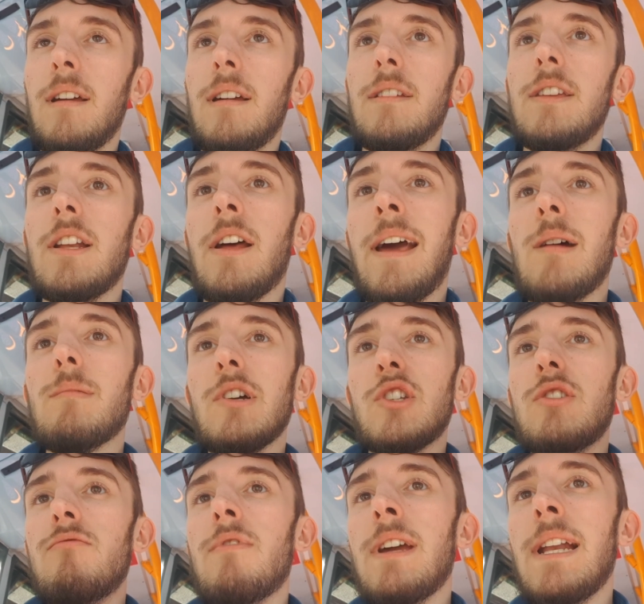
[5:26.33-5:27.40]
You know, how much
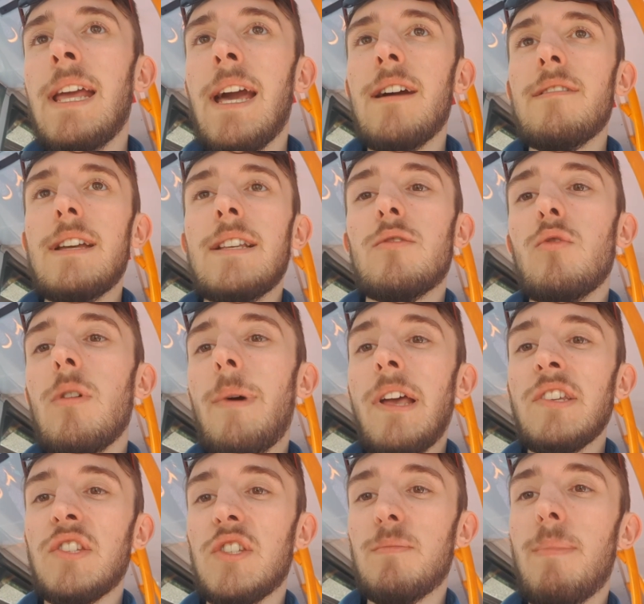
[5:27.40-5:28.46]
you really have. It's all about
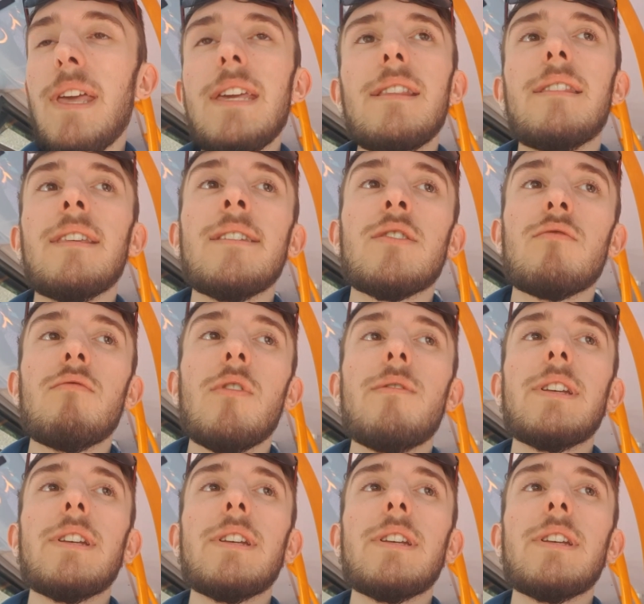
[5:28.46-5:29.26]
speed, this route.